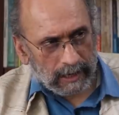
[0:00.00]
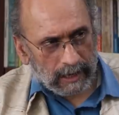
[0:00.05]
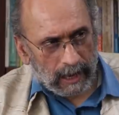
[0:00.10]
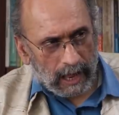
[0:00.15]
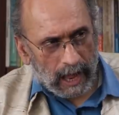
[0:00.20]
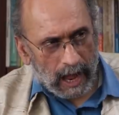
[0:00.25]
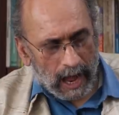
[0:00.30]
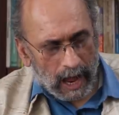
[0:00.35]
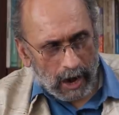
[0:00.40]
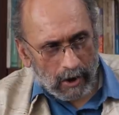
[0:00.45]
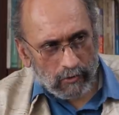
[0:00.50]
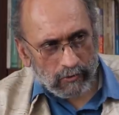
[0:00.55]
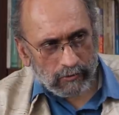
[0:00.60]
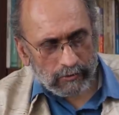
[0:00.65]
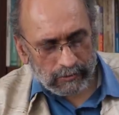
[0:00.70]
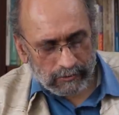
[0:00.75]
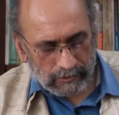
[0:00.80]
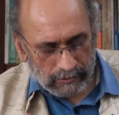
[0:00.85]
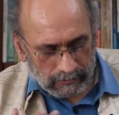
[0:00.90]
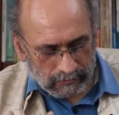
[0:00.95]
how
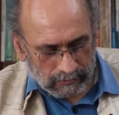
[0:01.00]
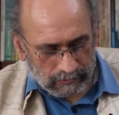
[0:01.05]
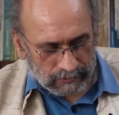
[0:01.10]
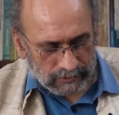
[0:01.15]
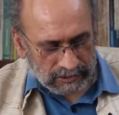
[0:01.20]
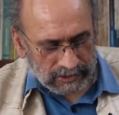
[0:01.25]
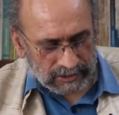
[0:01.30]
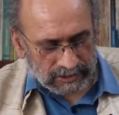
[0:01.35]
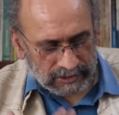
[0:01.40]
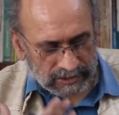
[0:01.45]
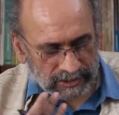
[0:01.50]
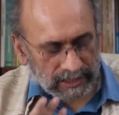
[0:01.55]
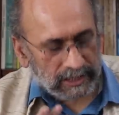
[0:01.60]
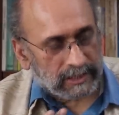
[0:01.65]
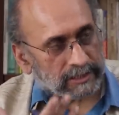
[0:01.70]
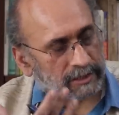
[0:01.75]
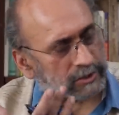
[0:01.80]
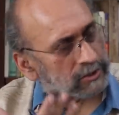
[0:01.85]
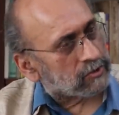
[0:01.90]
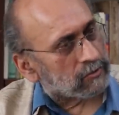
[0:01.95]
do you
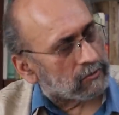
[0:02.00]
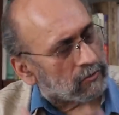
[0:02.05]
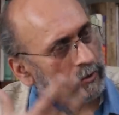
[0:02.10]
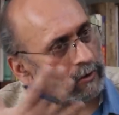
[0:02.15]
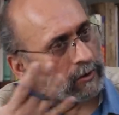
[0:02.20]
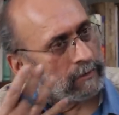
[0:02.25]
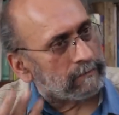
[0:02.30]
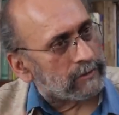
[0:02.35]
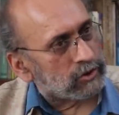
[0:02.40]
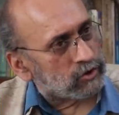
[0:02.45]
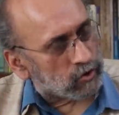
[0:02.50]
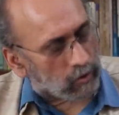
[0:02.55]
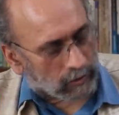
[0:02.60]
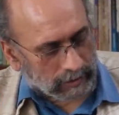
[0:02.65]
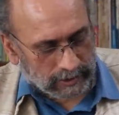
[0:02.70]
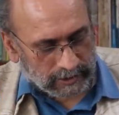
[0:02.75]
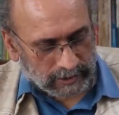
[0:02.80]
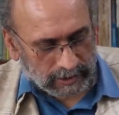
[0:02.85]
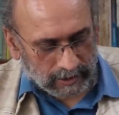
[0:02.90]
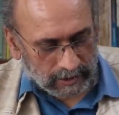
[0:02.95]
see the so-called
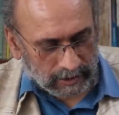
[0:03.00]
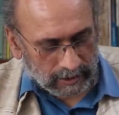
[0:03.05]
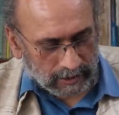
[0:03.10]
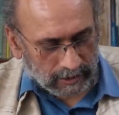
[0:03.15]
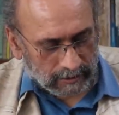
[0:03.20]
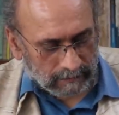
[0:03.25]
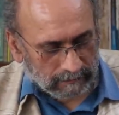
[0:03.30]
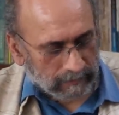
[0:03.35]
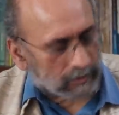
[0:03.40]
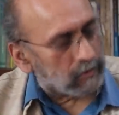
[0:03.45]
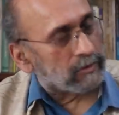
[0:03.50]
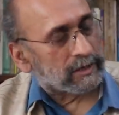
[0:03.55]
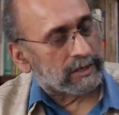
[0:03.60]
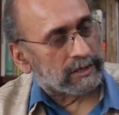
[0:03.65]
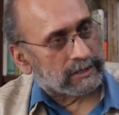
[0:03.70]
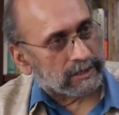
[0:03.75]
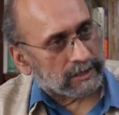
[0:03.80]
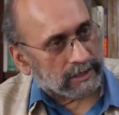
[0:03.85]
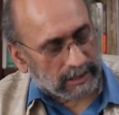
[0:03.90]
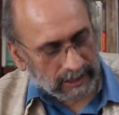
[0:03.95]
majority
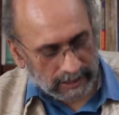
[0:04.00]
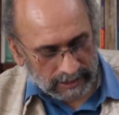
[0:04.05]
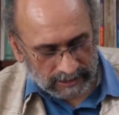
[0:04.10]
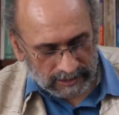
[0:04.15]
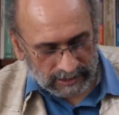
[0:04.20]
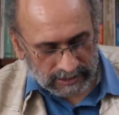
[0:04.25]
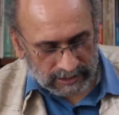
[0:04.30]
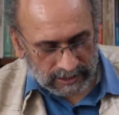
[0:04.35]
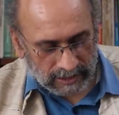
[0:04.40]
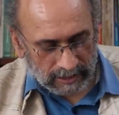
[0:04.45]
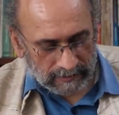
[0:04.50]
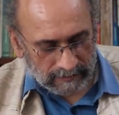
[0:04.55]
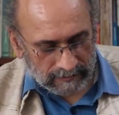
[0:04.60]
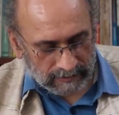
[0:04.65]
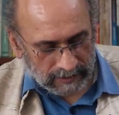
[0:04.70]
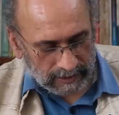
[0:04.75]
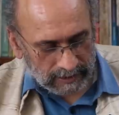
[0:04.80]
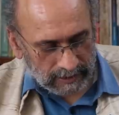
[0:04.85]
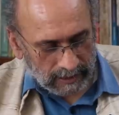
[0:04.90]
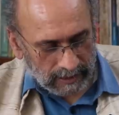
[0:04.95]
community in this
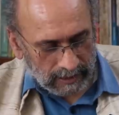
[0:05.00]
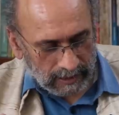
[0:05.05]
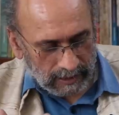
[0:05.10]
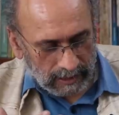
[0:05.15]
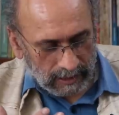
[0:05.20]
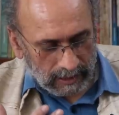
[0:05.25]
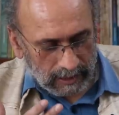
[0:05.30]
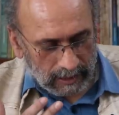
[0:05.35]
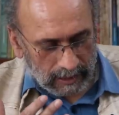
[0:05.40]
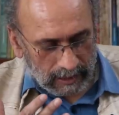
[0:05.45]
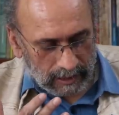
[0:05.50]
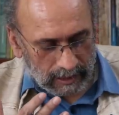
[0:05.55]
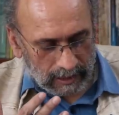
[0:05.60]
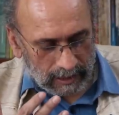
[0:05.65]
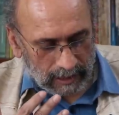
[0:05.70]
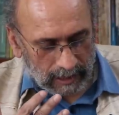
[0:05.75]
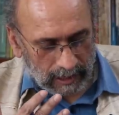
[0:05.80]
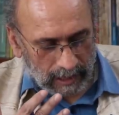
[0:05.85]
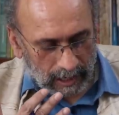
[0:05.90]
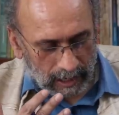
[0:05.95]
country?
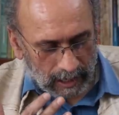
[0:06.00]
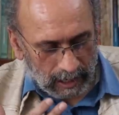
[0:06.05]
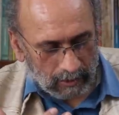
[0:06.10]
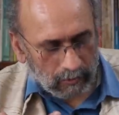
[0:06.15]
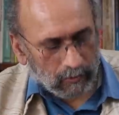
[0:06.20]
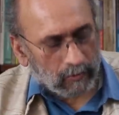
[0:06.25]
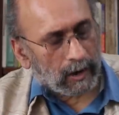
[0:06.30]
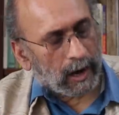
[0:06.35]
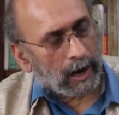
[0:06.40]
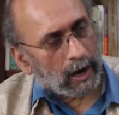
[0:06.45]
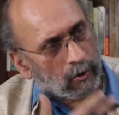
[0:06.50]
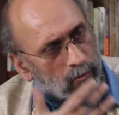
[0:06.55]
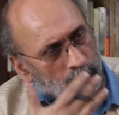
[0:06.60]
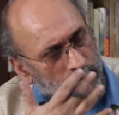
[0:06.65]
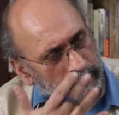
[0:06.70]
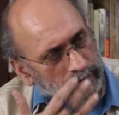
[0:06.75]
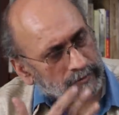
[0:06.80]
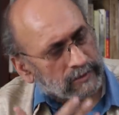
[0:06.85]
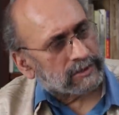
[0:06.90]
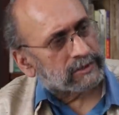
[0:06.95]
Uh, how, how
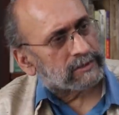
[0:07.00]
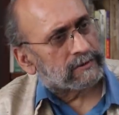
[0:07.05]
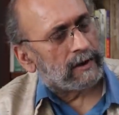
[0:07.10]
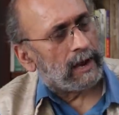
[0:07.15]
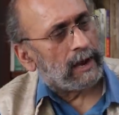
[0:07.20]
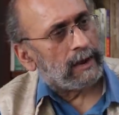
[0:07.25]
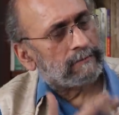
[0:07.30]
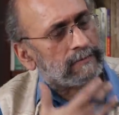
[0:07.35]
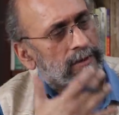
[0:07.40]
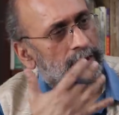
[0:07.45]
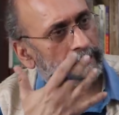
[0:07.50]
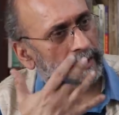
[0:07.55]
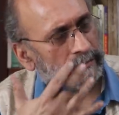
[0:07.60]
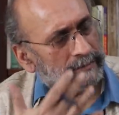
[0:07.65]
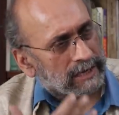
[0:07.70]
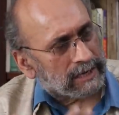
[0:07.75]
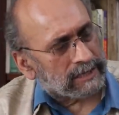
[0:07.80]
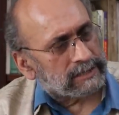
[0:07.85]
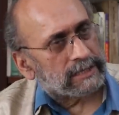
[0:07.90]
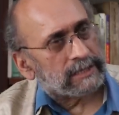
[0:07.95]
would you describe them? I
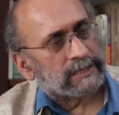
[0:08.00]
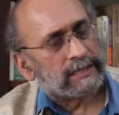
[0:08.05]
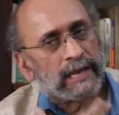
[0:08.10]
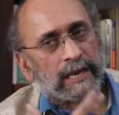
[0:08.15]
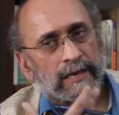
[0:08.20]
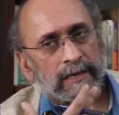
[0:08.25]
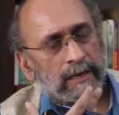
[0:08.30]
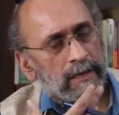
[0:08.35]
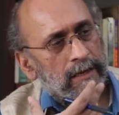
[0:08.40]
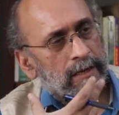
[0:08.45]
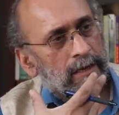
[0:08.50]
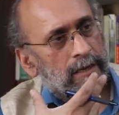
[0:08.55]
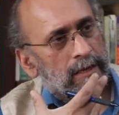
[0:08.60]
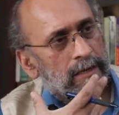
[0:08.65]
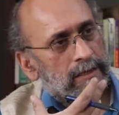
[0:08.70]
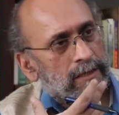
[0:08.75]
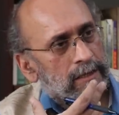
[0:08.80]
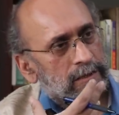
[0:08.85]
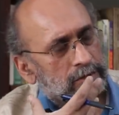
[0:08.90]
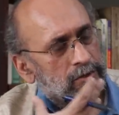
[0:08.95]
mean, is it that
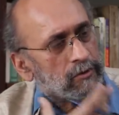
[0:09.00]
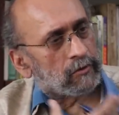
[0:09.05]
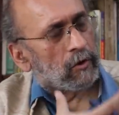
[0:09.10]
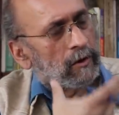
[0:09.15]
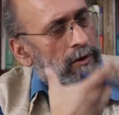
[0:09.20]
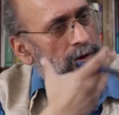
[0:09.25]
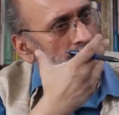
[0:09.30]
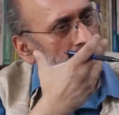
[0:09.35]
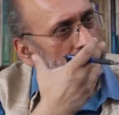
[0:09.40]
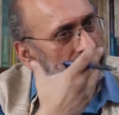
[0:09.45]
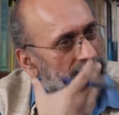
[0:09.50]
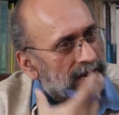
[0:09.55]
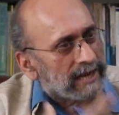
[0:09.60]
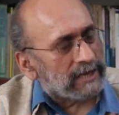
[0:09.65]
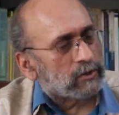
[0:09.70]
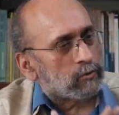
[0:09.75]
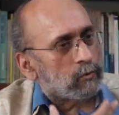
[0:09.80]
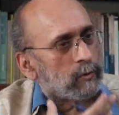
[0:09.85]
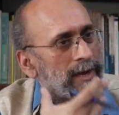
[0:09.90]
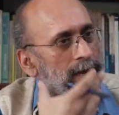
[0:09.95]
so-called
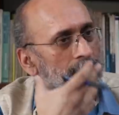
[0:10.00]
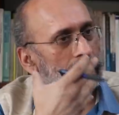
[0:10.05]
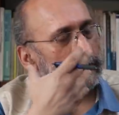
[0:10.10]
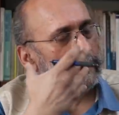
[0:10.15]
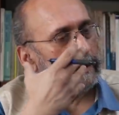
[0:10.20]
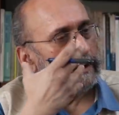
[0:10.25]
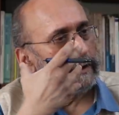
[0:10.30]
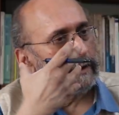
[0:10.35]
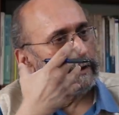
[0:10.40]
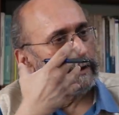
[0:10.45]
right-wing